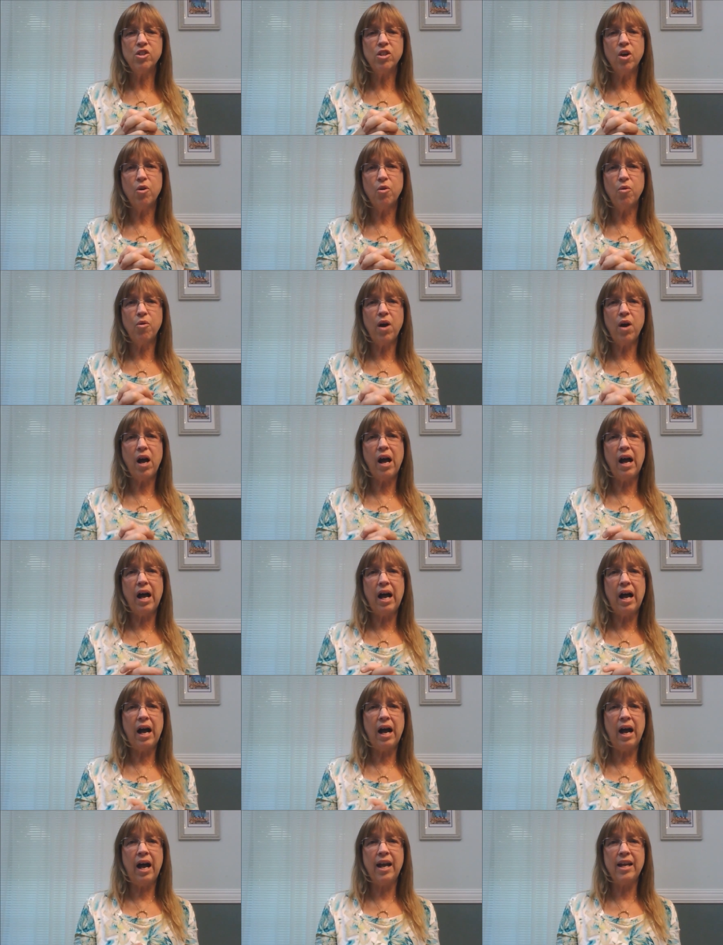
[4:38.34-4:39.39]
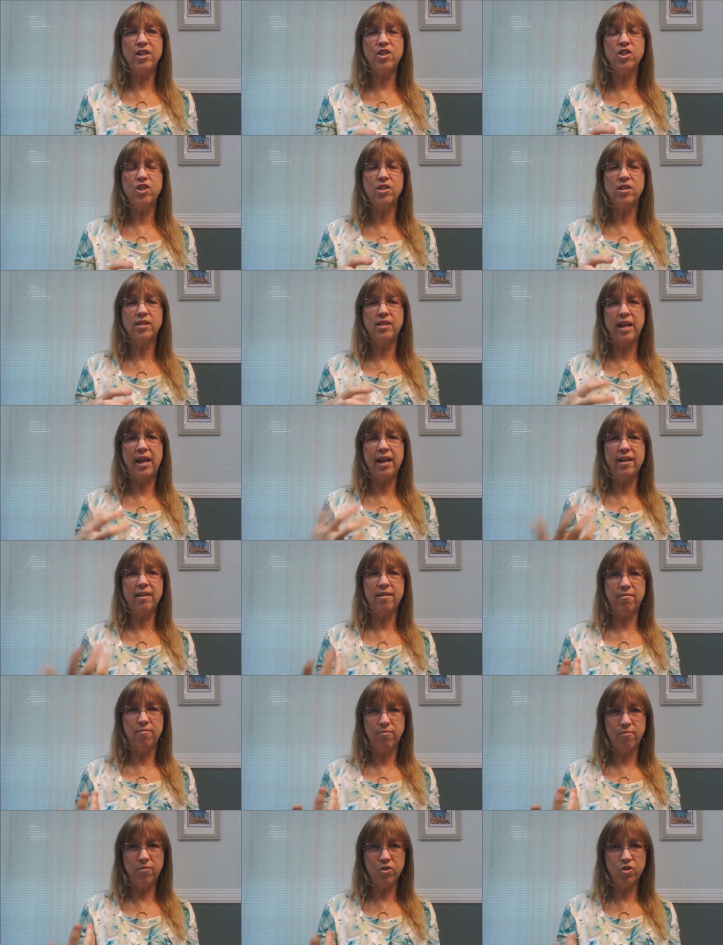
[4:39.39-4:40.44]
So I just take
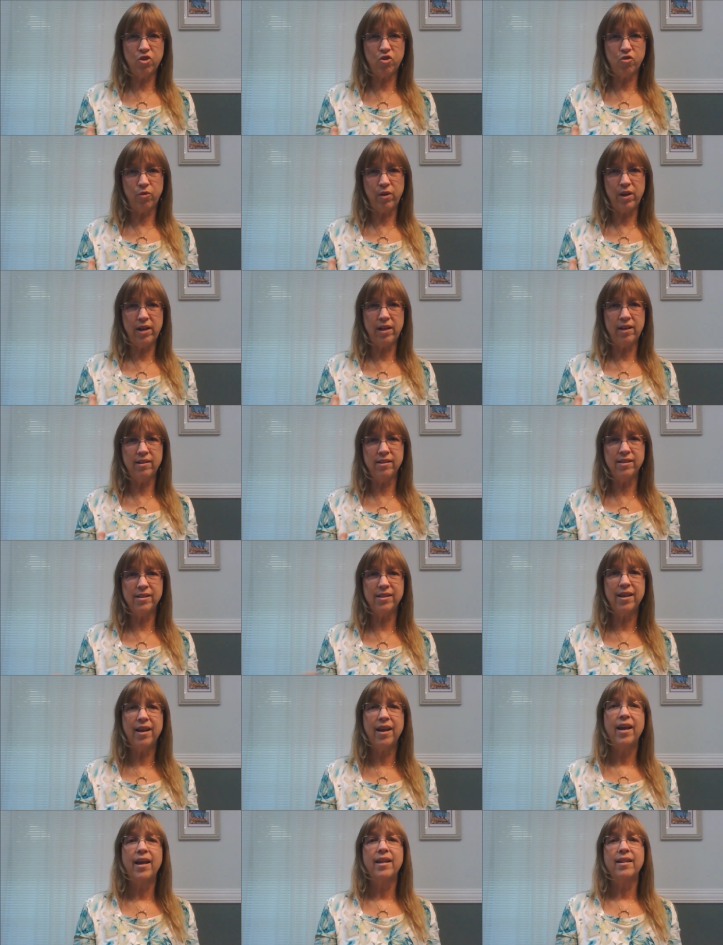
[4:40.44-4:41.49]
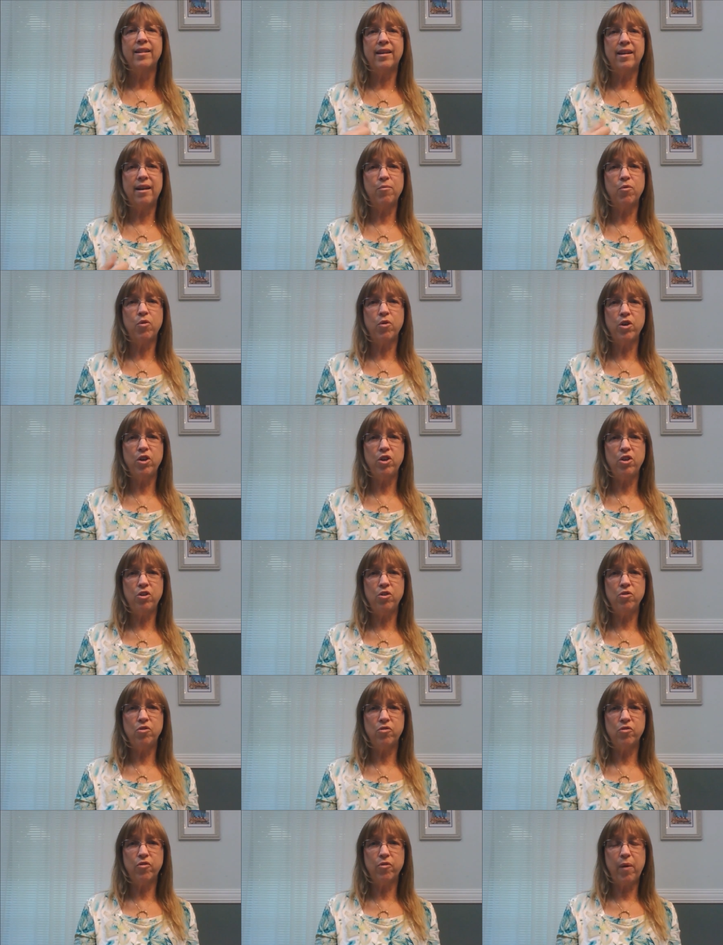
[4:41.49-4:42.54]
the strings that I'm going to
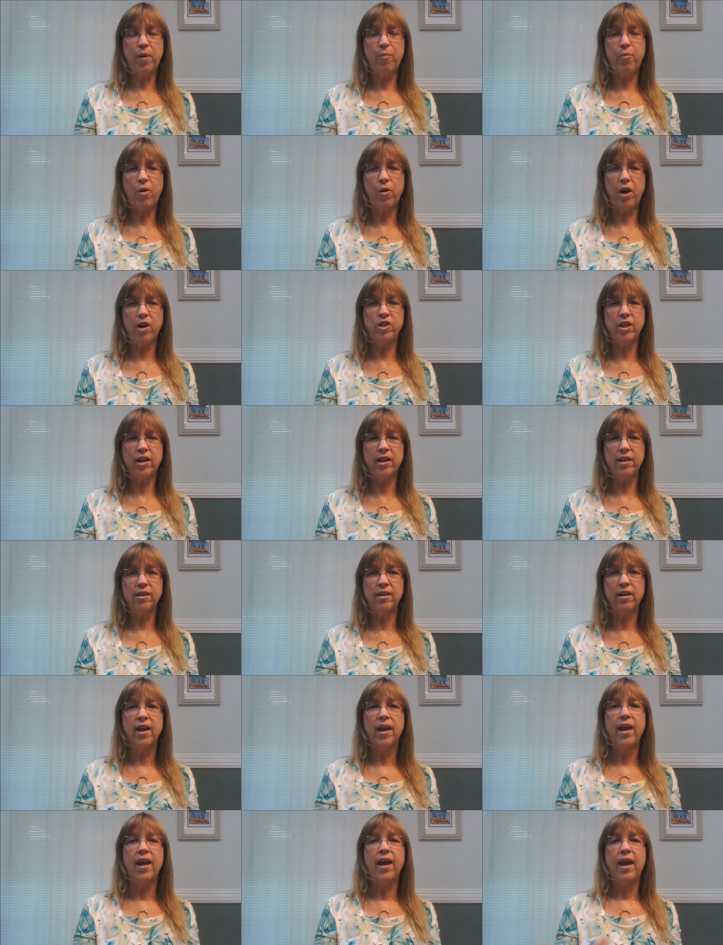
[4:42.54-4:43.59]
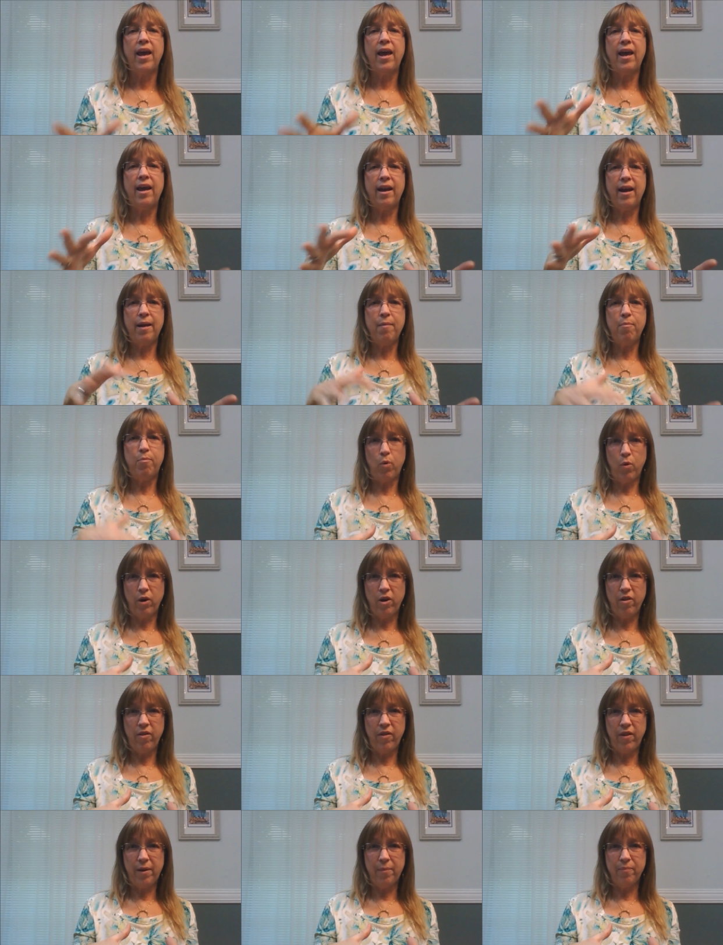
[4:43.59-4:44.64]
use for my project and I
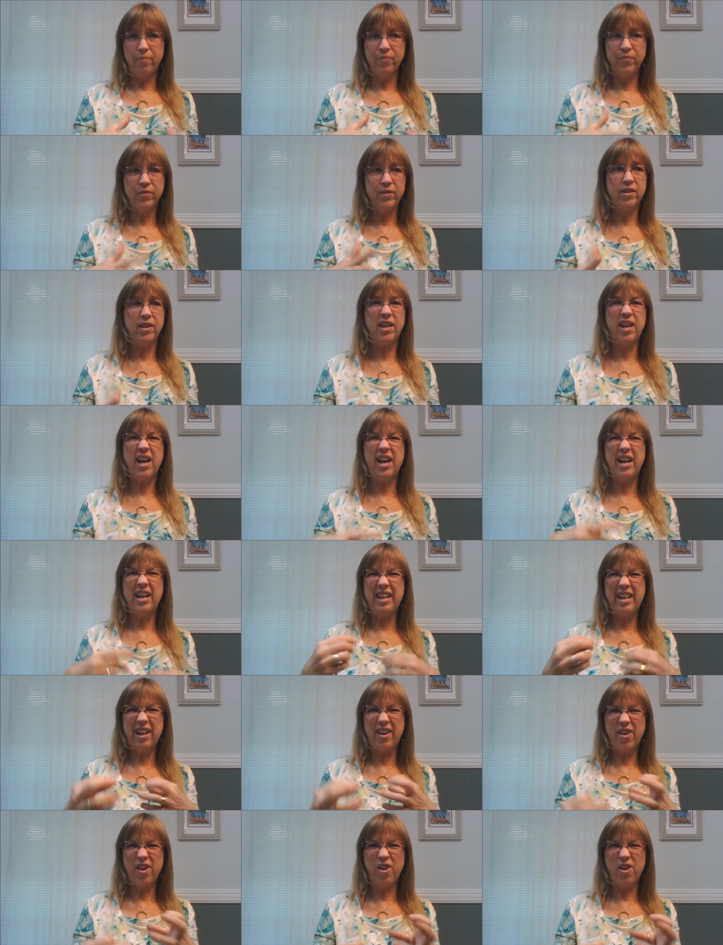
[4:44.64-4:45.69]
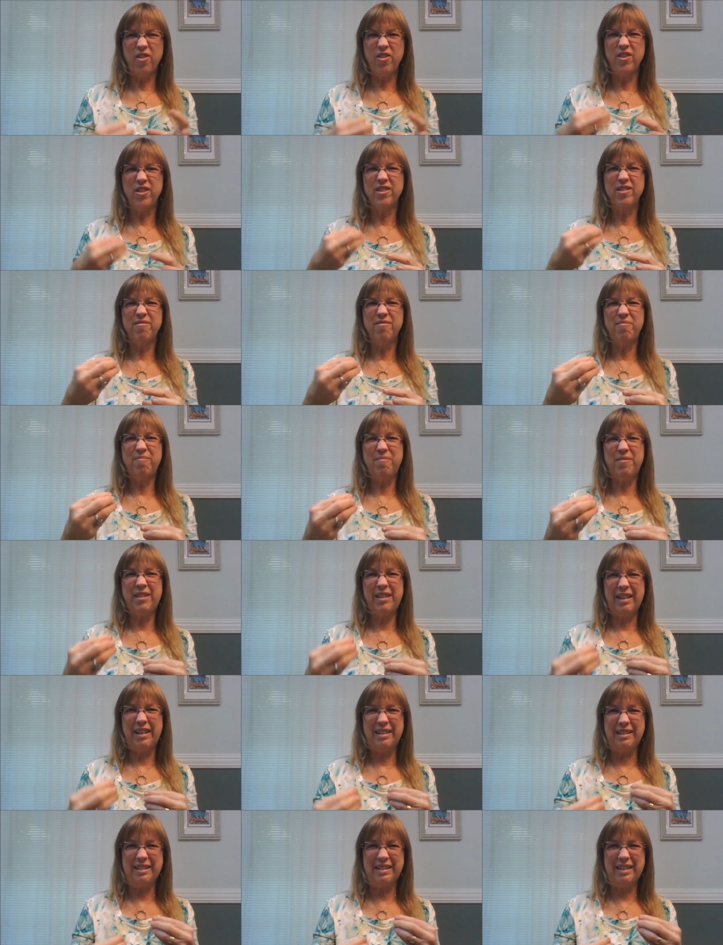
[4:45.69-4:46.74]
boil them to kind of get all the
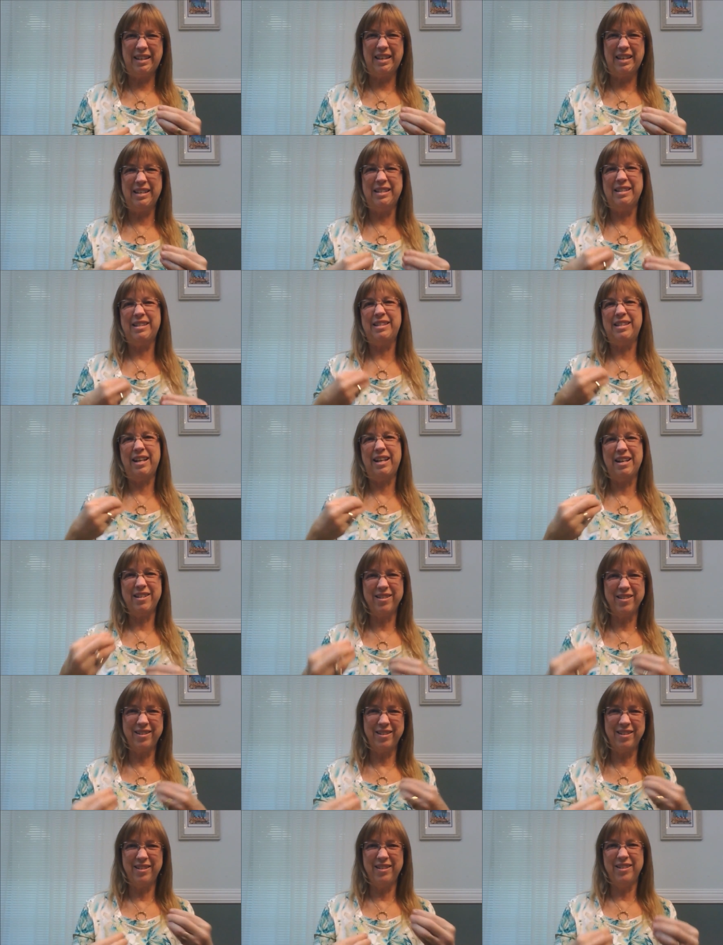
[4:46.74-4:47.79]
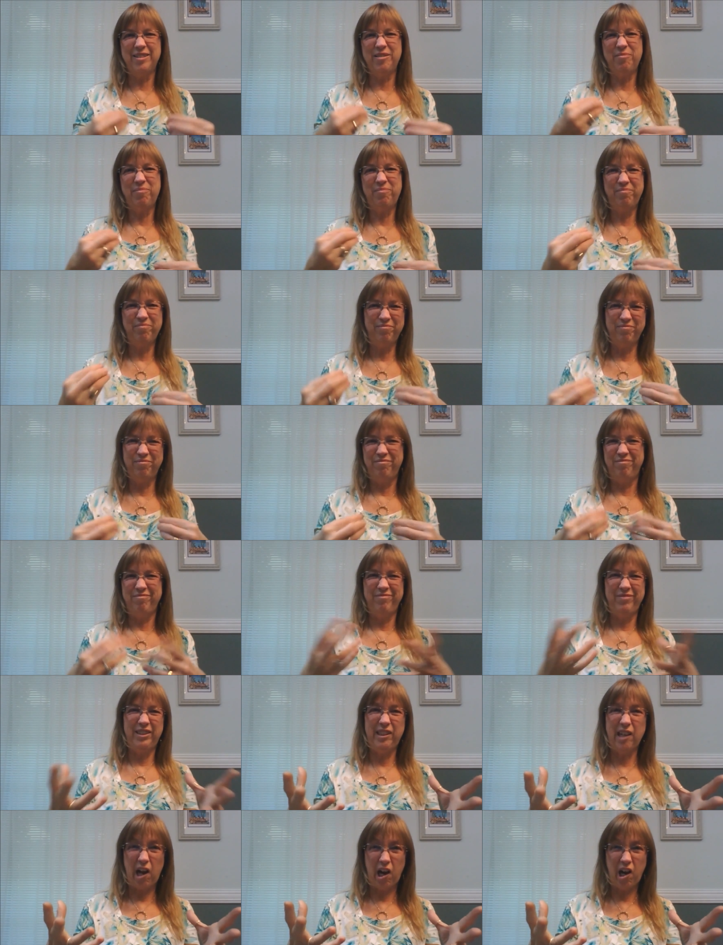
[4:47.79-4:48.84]
dead skin cells and the
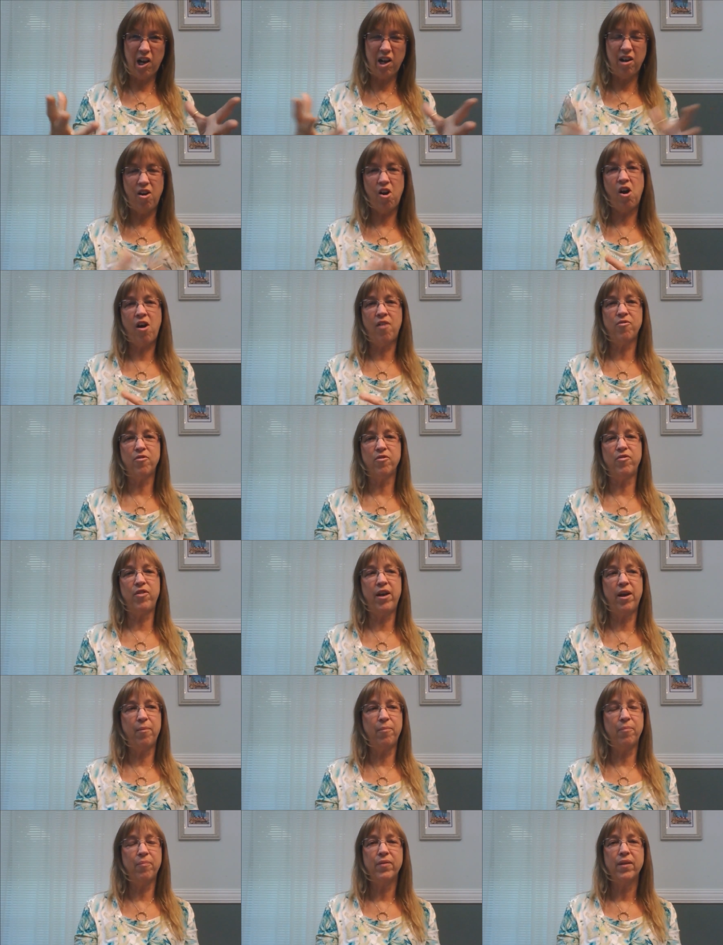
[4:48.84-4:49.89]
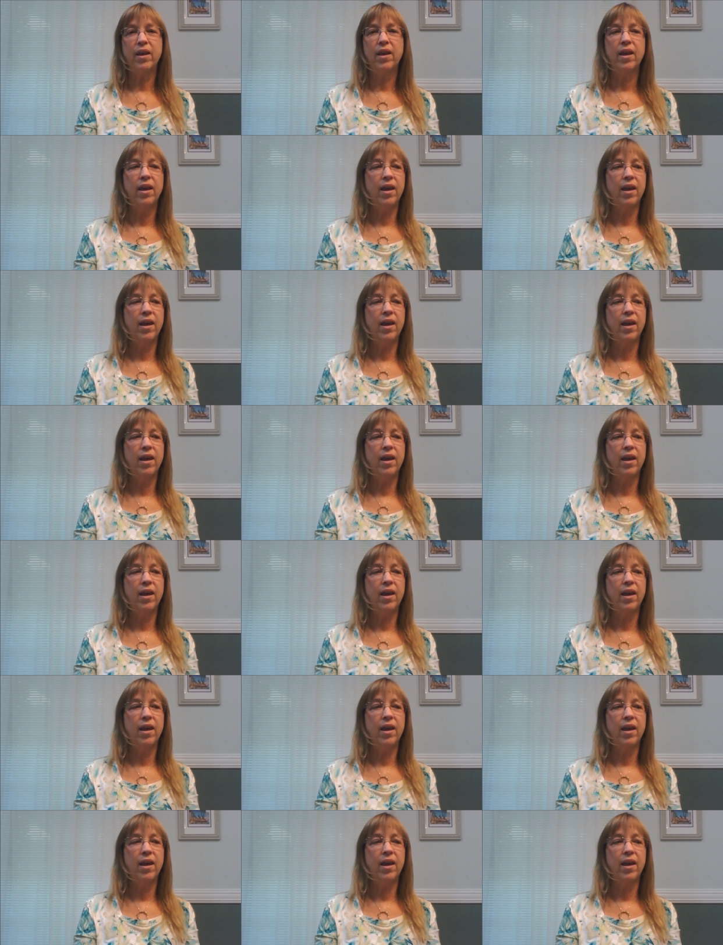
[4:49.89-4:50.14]
yuck off of them.